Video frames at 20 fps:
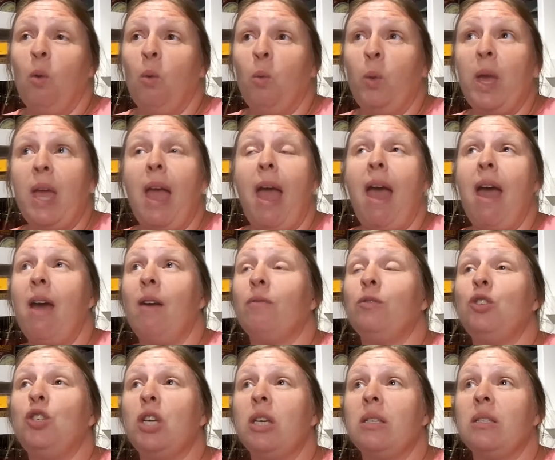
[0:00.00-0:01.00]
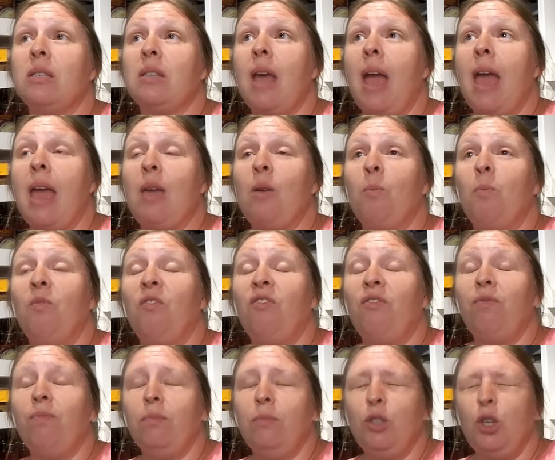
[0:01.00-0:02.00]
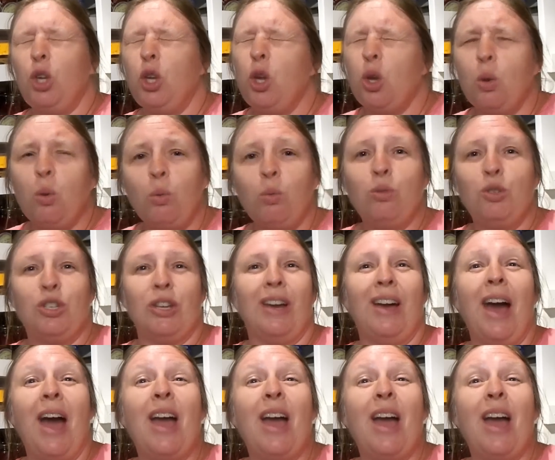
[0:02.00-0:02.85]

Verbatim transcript: we have just a huge,